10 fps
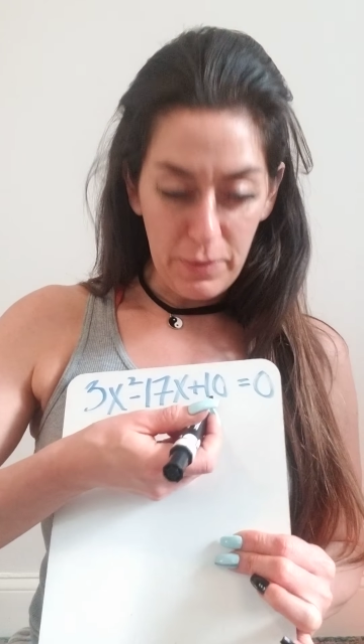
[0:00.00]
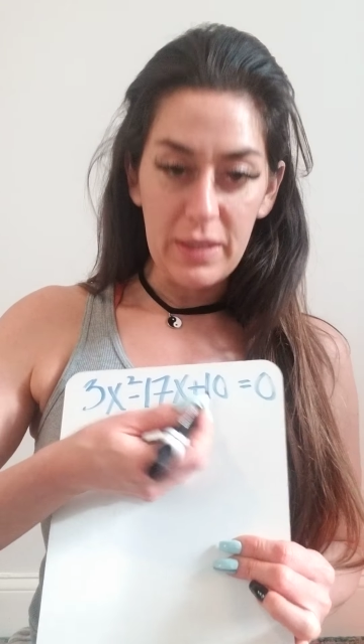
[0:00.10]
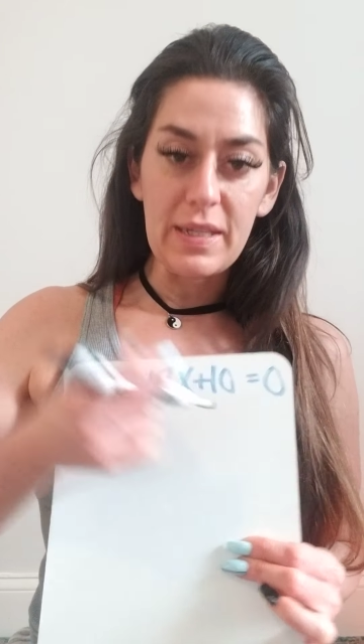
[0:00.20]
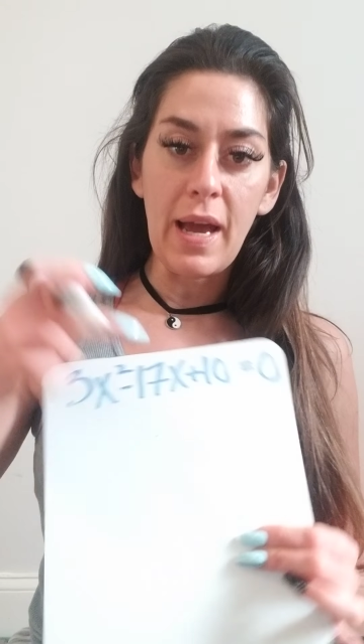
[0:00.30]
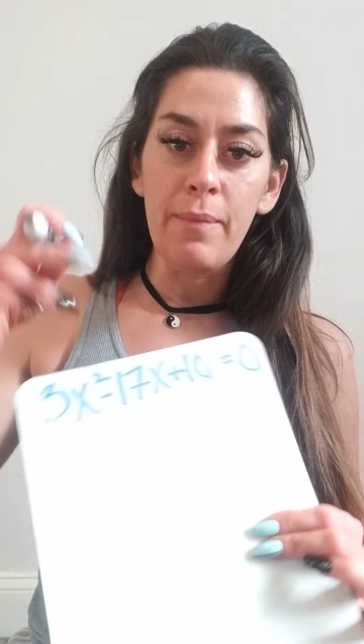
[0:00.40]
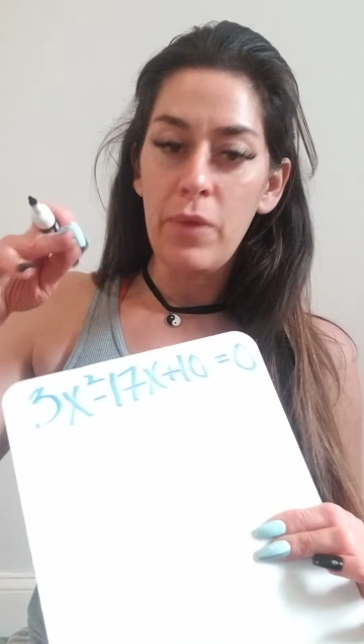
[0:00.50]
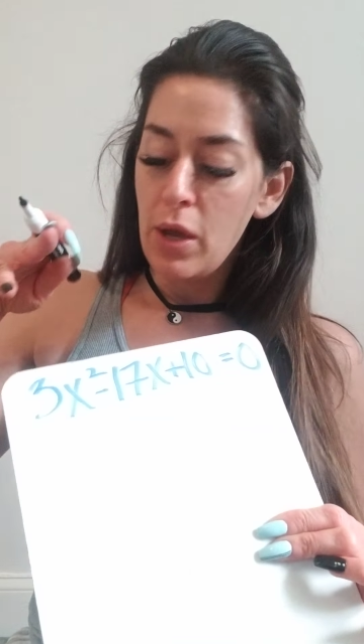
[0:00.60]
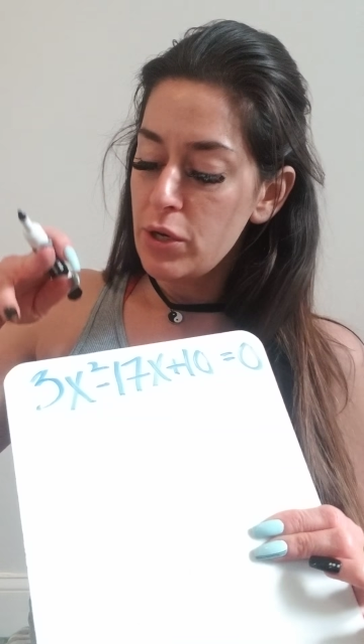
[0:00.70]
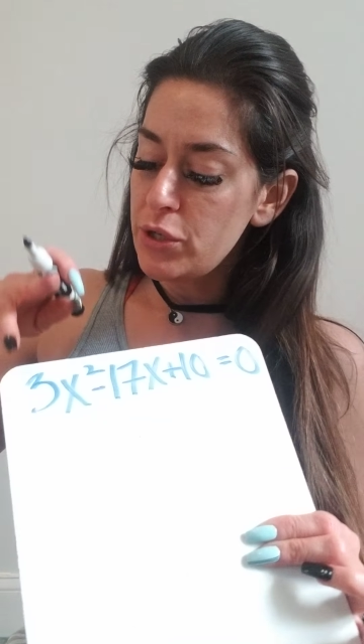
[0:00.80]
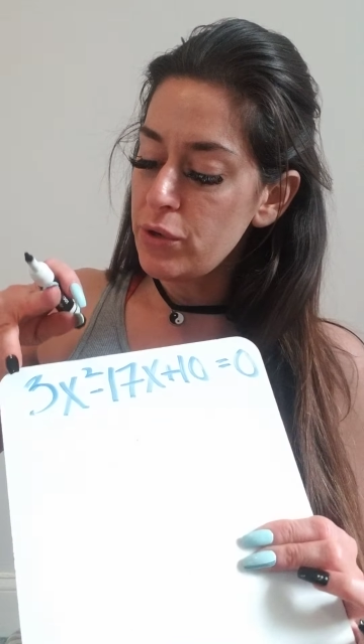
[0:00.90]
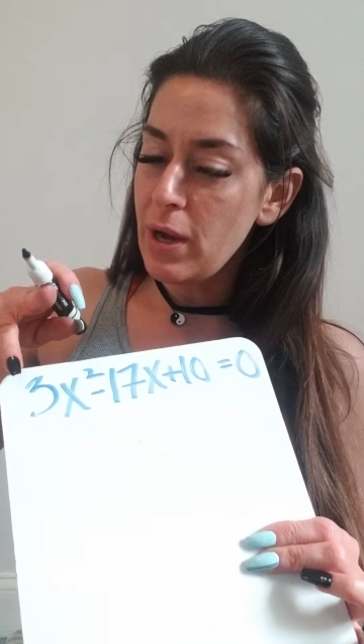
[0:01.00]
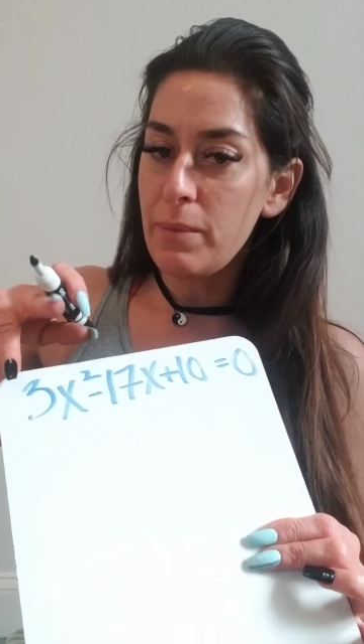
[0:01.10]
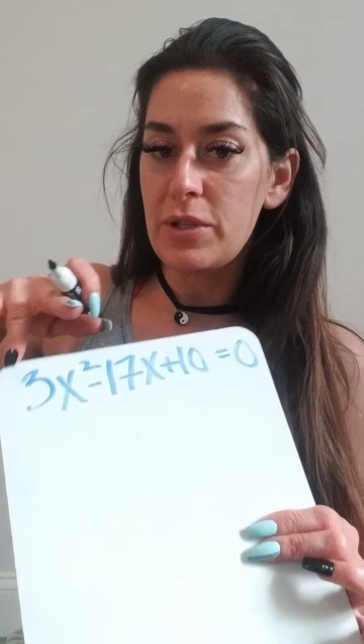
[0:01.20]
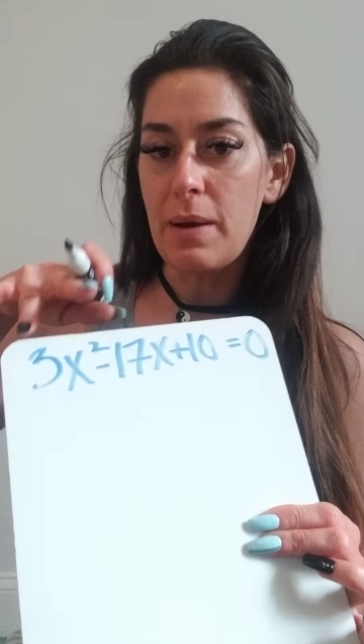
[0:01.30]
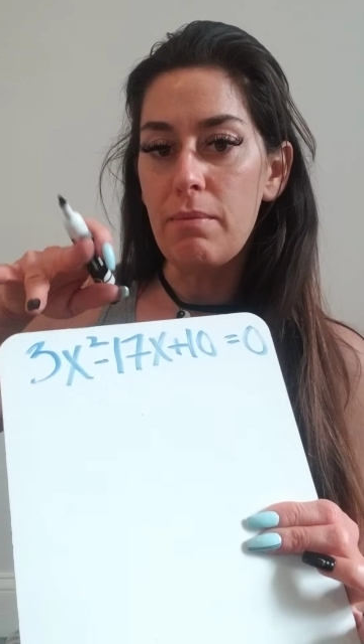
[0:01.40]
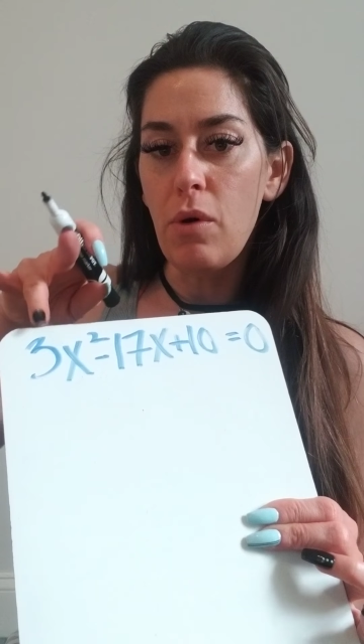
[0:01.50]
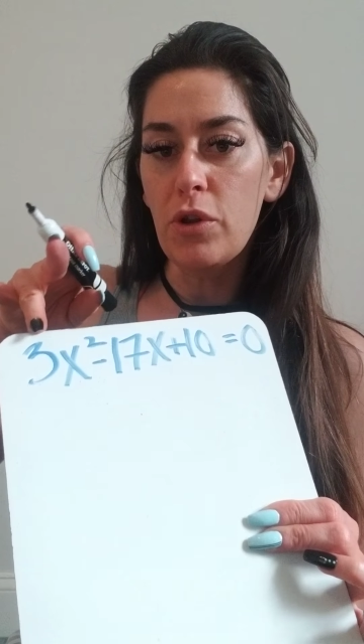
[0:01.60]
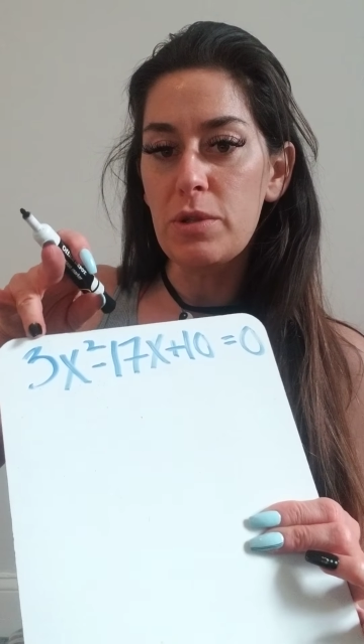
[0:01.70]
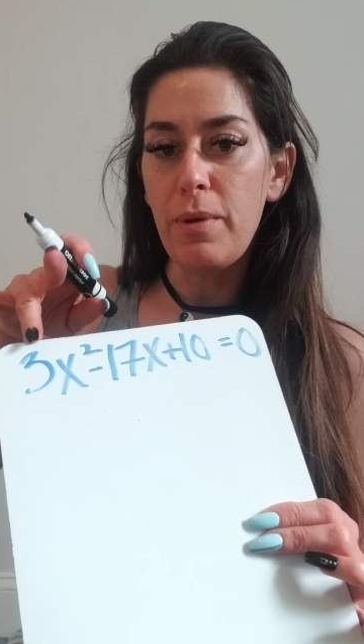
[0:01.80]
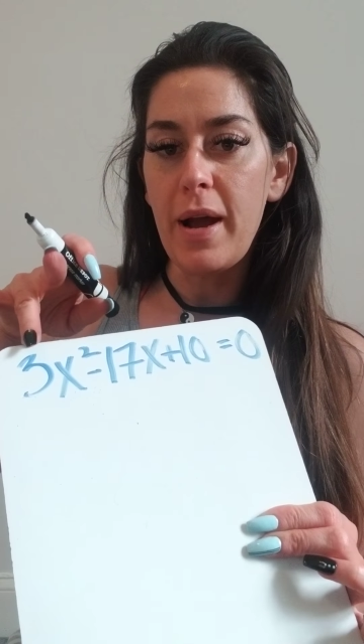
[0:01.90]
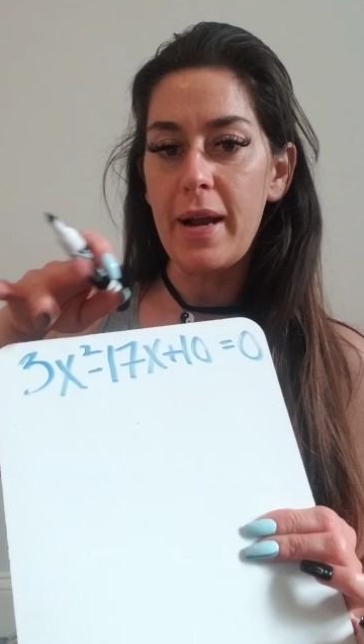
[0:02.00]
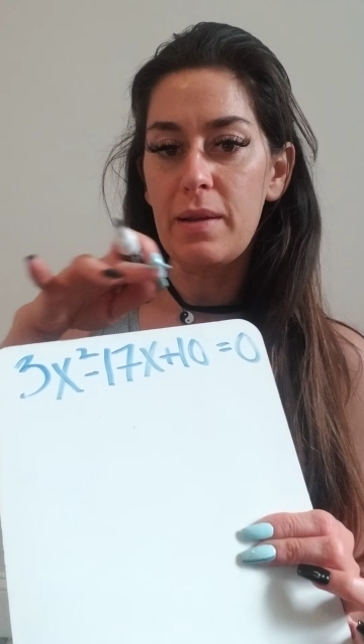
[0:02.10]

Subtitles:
plus 10, two numbers that multiply to